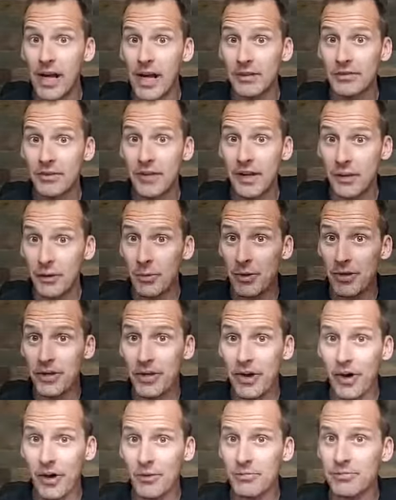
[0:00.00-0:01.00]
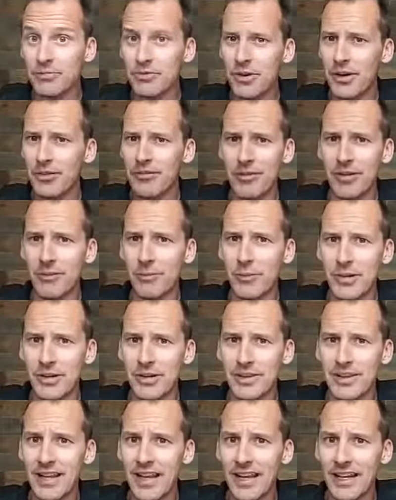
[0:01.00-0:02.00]
So then you would go, sorry for the
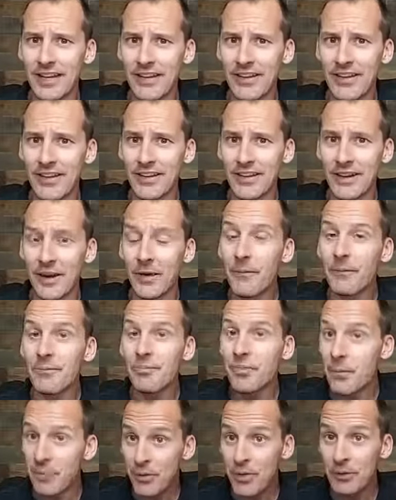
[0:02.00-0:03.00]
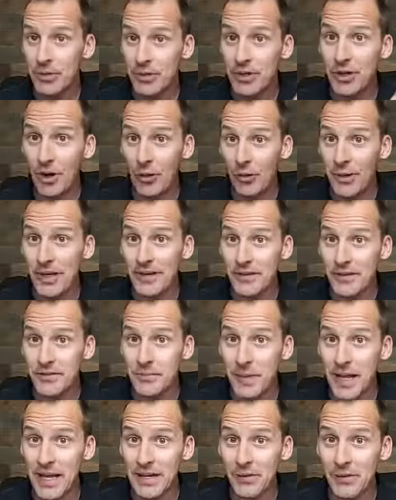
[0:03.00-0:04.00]
weird lighting on there, but you would go into this
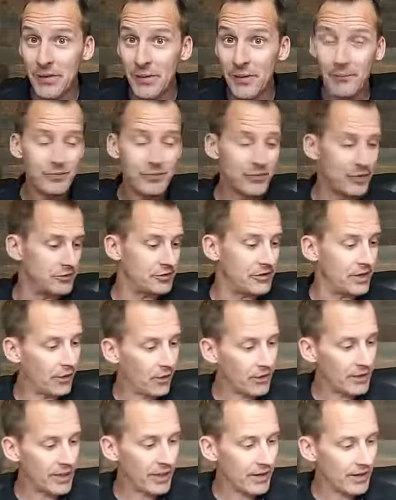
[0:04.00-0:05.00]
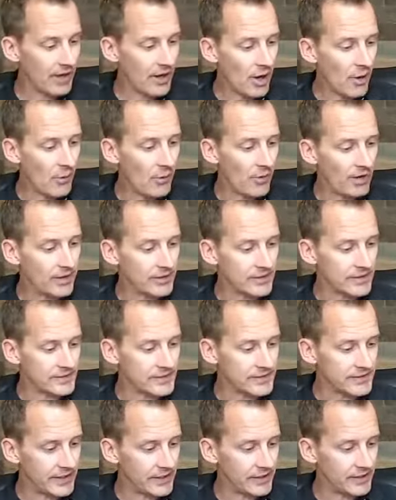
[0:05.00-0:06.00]
manual. You say, okay, well,
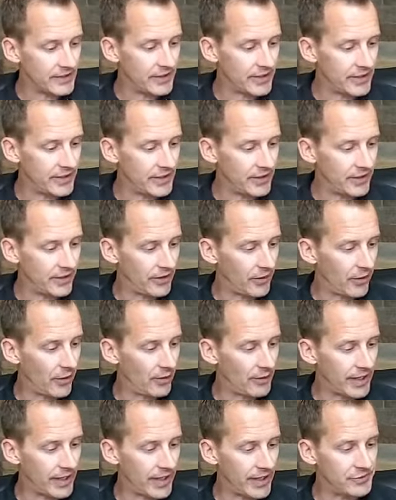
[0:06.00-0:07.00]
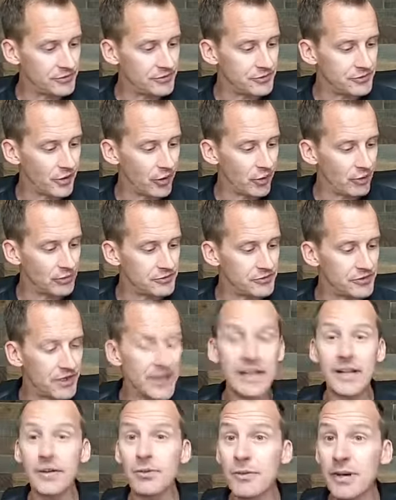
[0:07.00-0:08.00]
let's take a look here. Okay, so
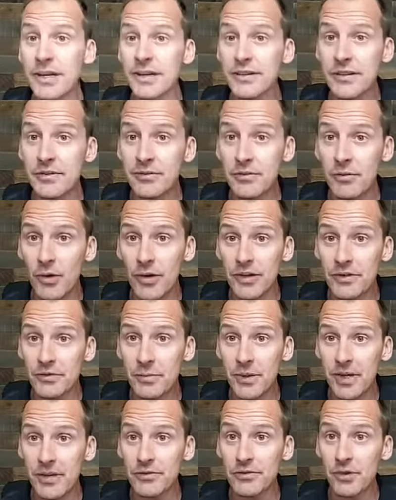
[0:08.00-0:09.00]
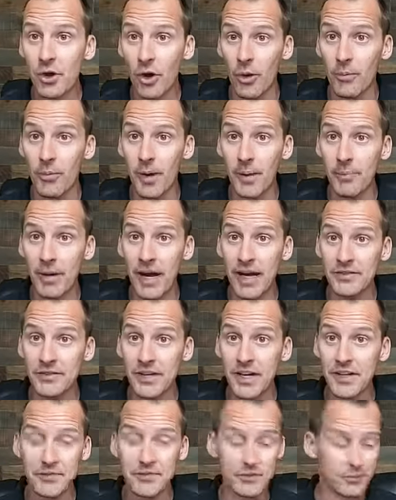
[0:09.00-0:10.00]
sending ringless voicemails to all my past
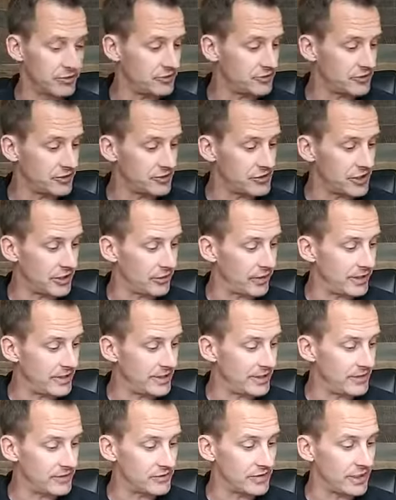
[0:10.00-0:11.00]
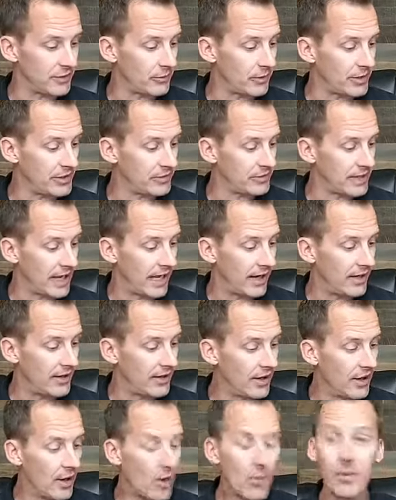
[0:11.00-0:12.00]
customers to generate deals. How do I do
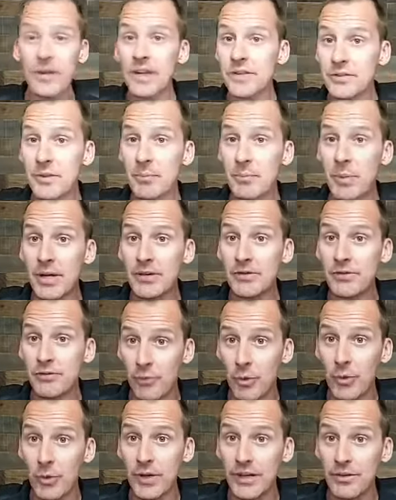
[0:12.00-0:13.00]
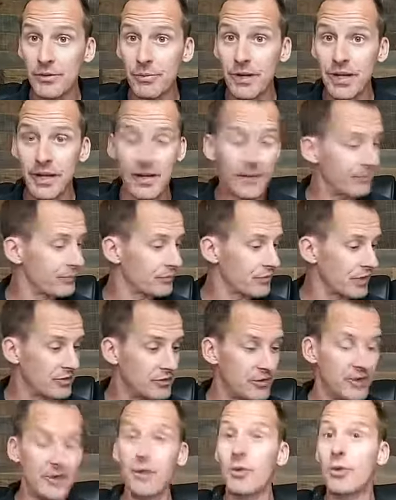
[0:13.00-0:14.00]
that? Well, that's on page forty-three.
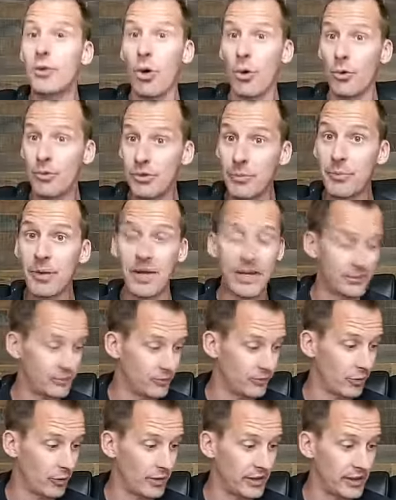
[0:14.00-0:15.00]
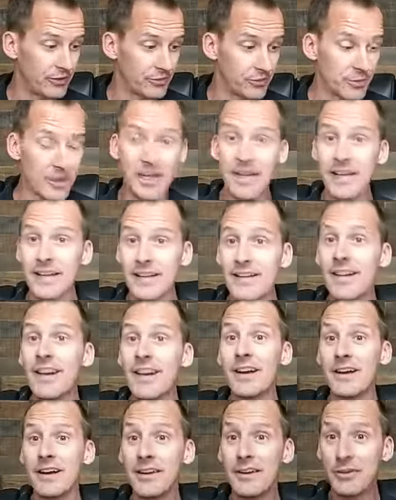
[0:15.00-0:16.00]
So then you go to page forty-three,
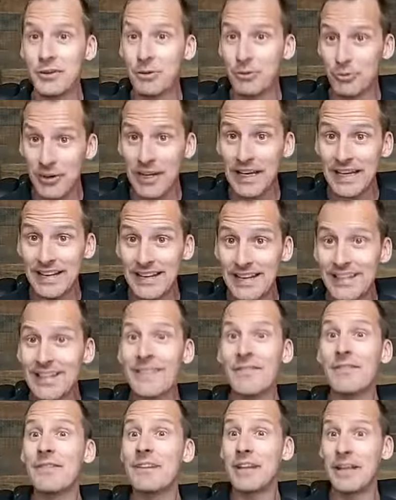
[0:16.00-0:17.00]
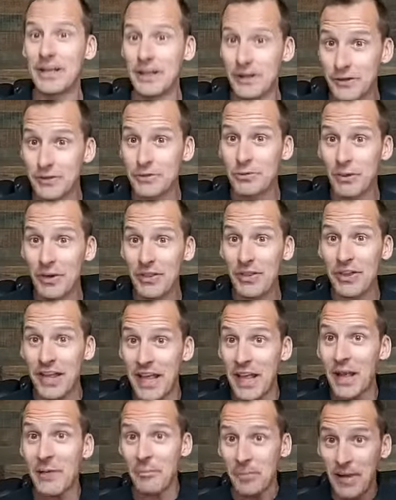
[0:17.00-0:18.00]
you read, here's what the
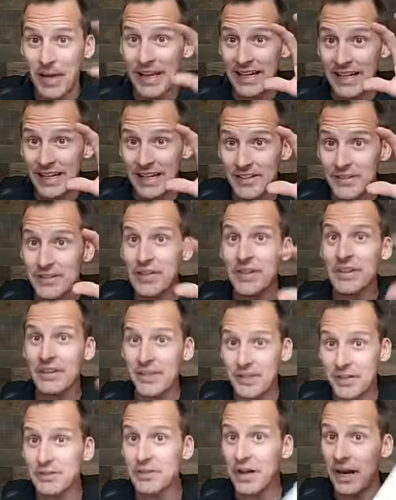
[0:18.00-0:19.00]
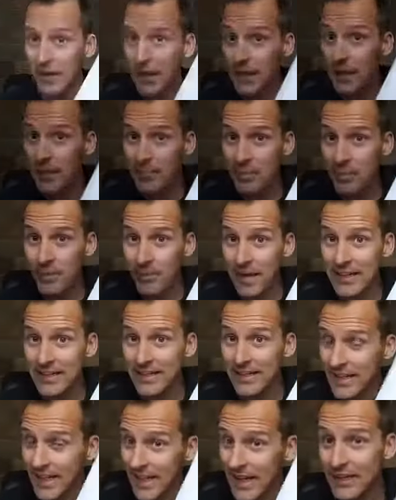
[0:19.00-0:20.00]
campaign is, and here's how to implement
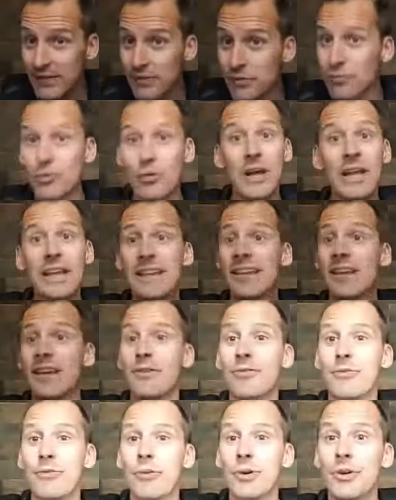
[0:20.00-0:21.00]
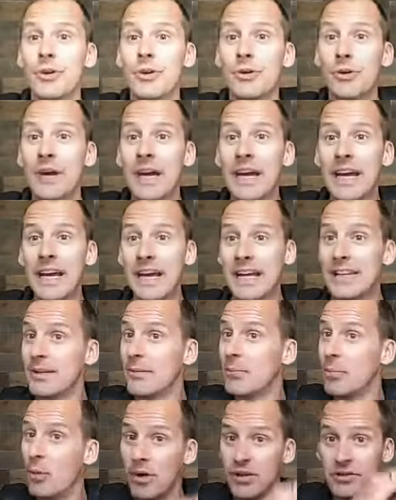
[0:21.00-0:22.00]
it, and it's right there for you in the
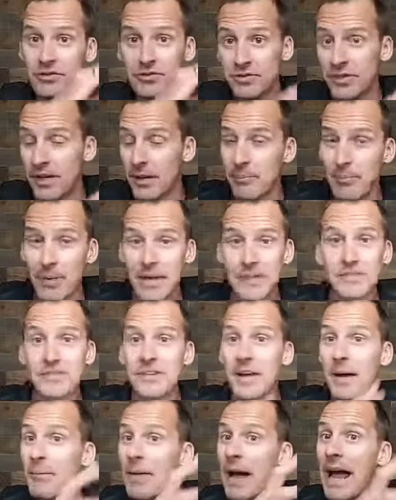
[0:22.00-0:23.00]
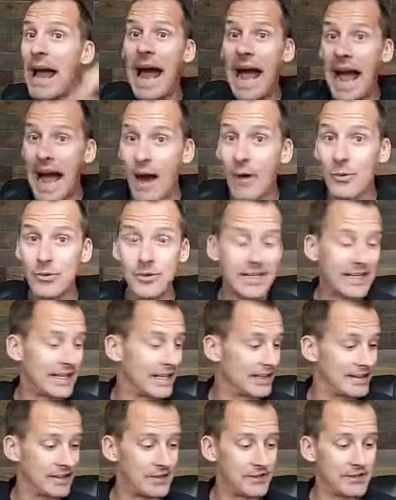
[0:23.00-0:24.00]
book, step by step, how to
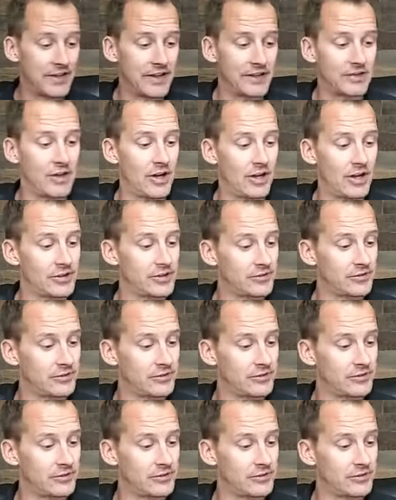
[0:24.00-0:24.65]
get this thing launched.